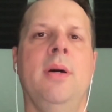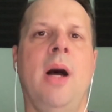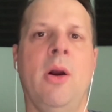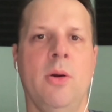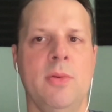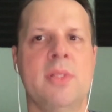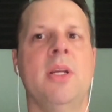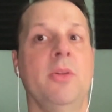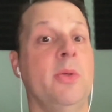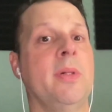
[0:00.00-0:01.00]
our own
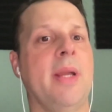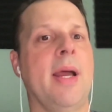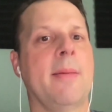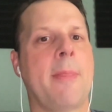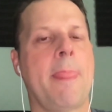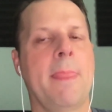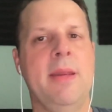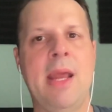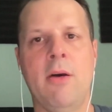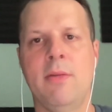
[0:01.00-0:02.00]
cell nuclei.
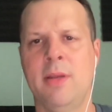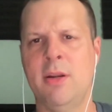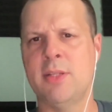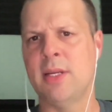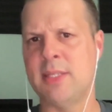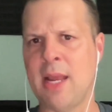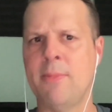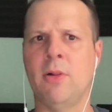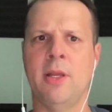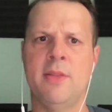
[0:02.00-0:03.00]
Now, here's an
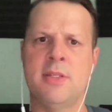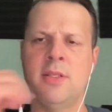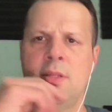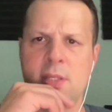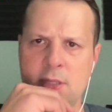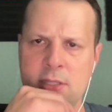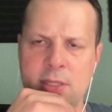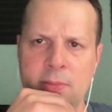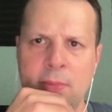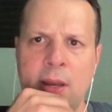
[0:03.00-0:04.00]
example, and this is
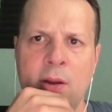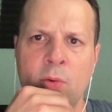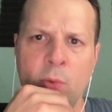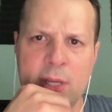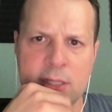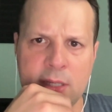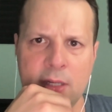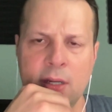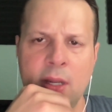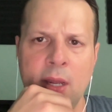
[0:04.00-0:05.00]
some
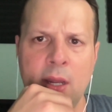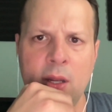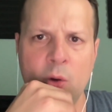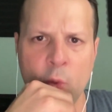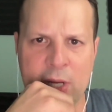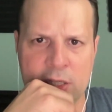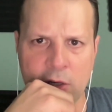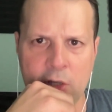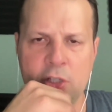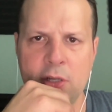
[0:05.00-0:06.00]
recent
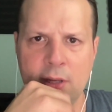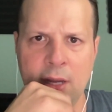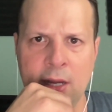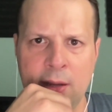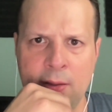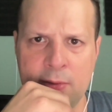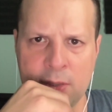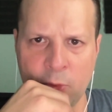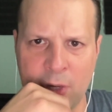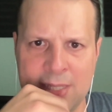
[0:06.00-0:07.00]
research,
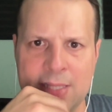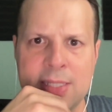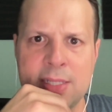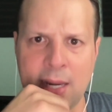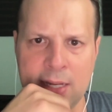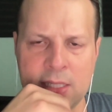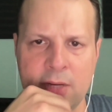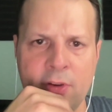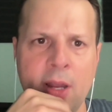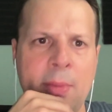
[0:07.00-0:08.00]
some recent studies that
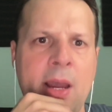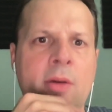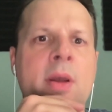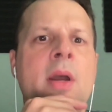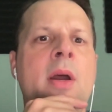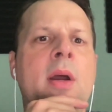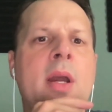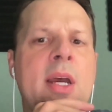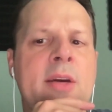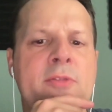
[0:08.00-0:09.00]
have come out,
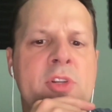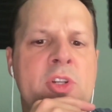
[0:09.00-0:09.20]
have